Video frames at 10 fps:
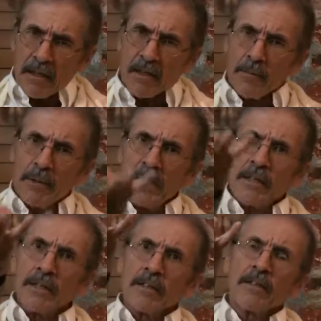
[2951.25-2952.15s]
It could
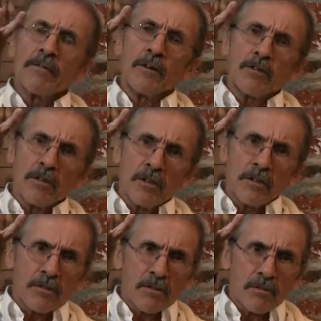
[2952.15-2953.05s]
be the devotion
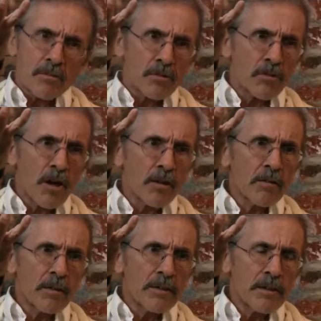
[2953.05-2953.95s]
is
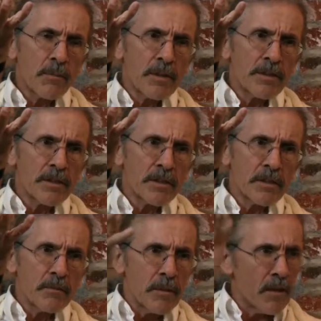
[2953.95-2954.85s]
stronger in someone's
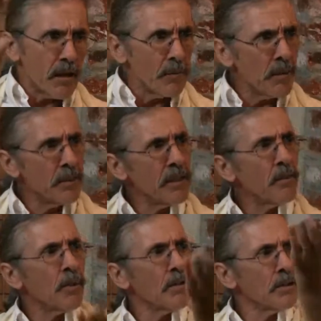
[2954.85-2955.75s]
system, and maybe the
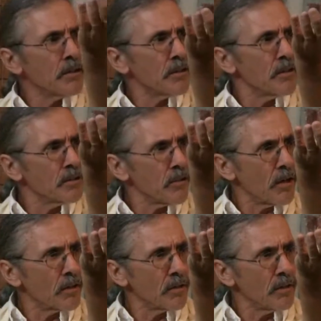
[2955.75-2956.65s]
awareness is
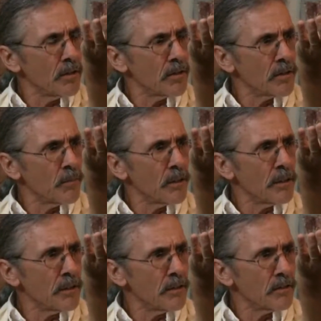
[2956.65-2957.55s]
stronger in
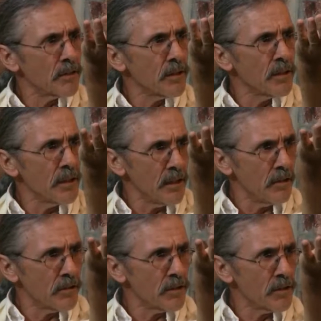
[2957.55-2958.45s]
someone in
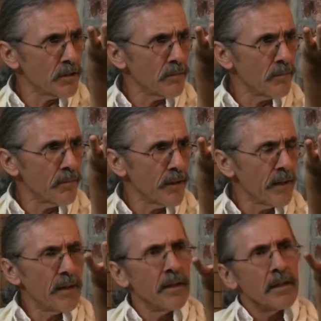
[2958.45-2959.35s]
their system.
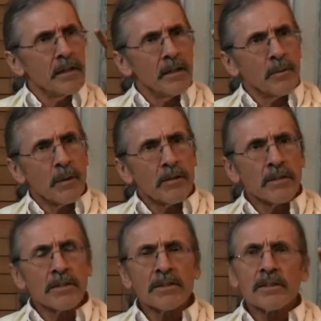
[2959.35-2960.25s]
The
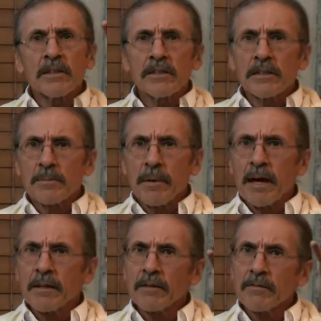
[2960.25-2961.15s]
awareness is the
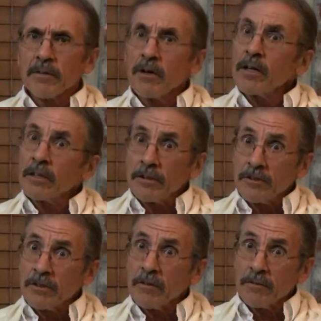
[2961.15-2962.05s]
path of
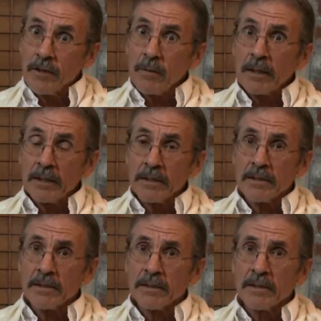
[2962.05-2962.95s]
knowledge, of
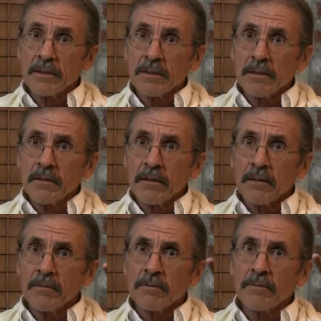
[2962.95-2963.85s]
knowingness,
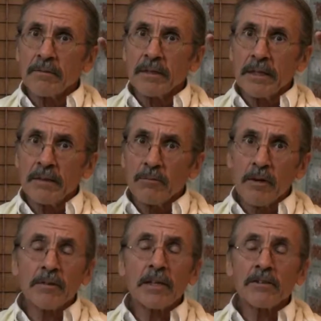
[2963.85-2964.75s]
of
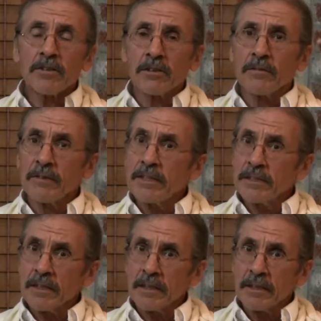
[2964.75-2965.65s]
revelation, of
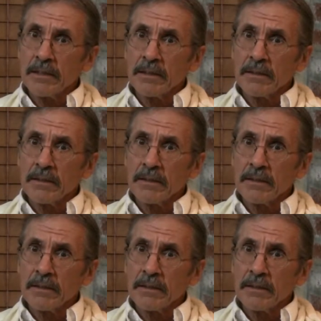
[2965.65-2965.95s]
insight.